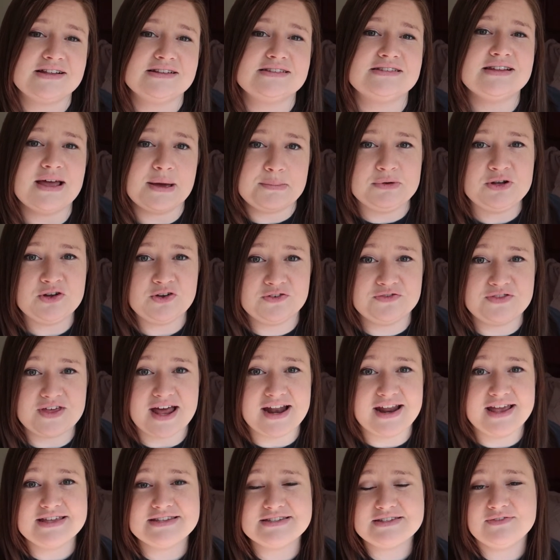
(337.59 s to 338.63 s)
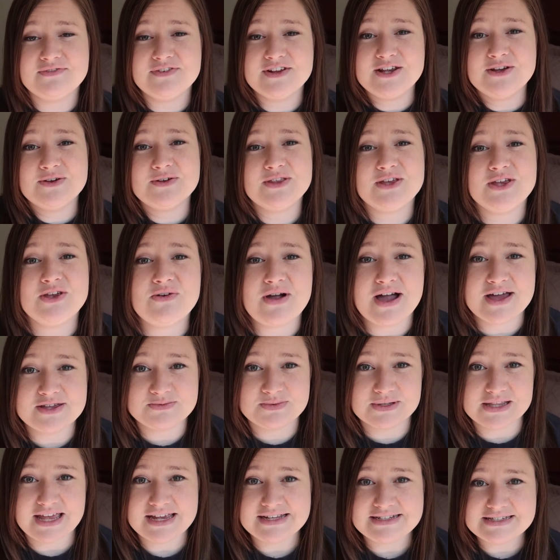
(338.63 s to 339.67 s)
let me know if that is a video that you guys
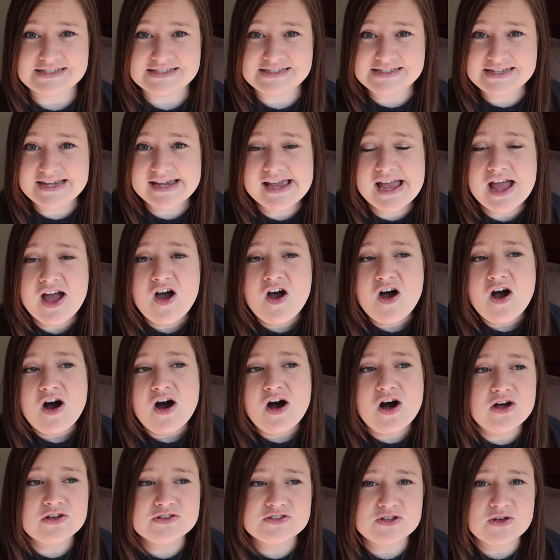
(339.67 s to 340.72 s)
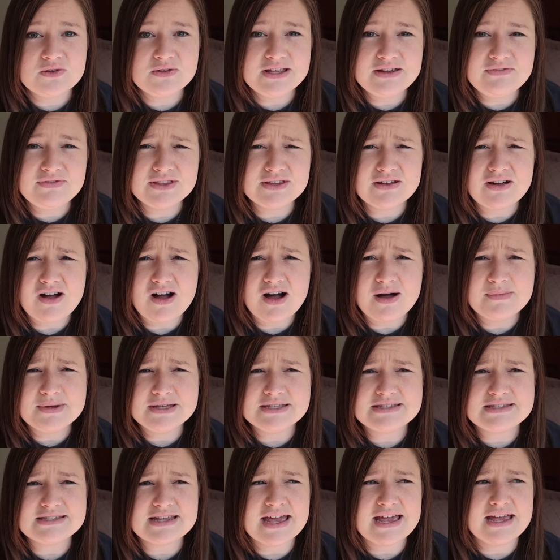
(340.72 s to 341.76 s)
would like to see. Also leave in the
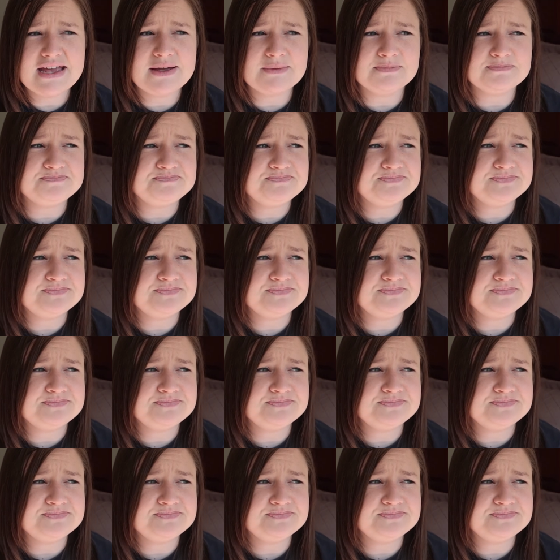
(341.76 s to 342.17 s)
comments like